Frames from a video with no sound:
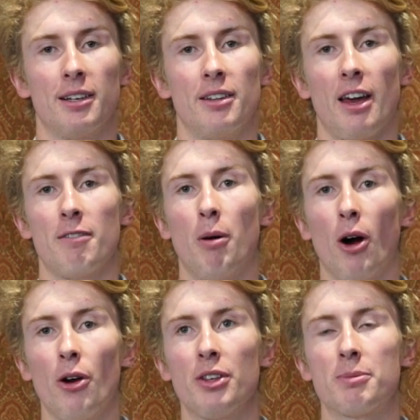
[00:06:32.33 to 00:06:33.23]
They have
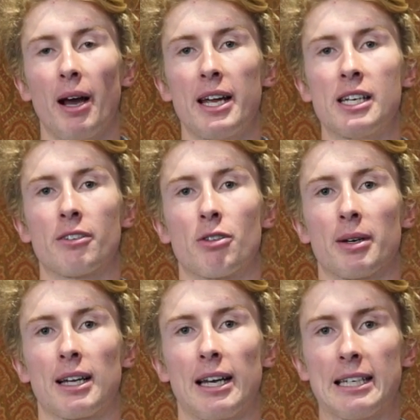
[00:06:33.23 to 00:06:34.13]
borrowed this painting from
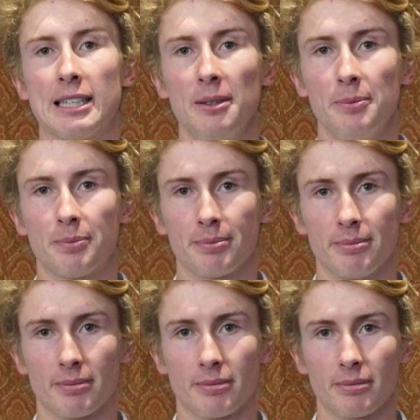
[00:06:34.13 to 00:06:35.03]
a collector,
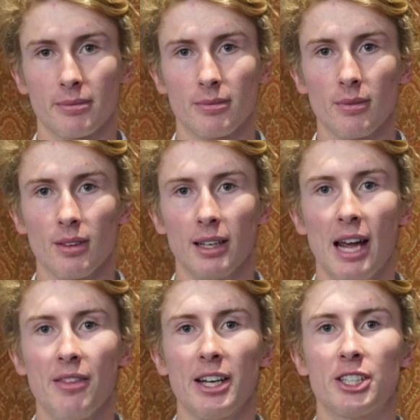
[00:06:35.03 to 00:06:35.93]

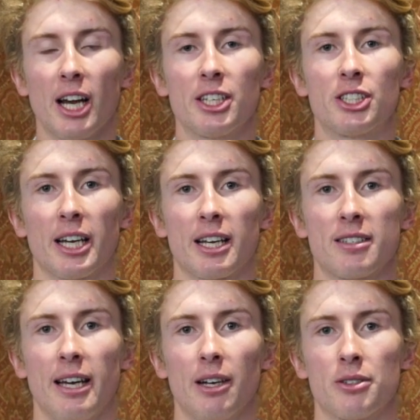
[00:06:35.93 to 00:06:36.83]
and they charge ticket
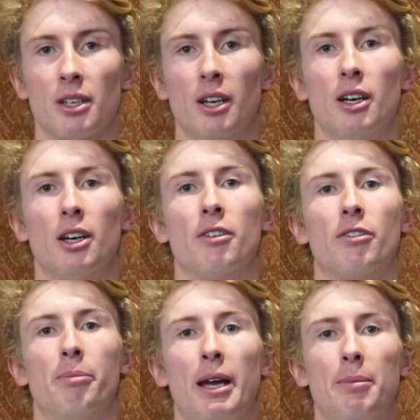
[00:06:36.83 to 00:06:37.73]
sales
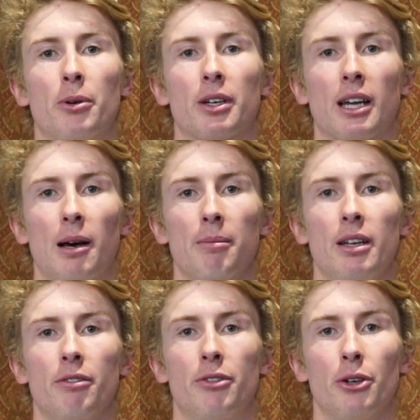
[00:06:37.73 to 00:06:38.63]
for people to come
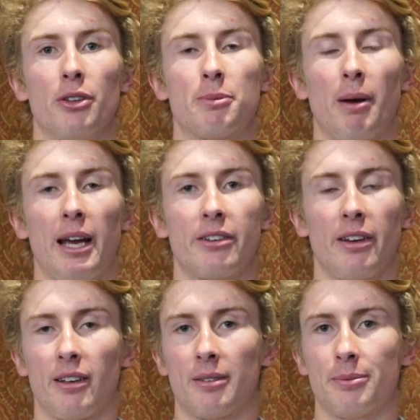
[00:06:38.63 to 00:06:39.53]
and view this painting.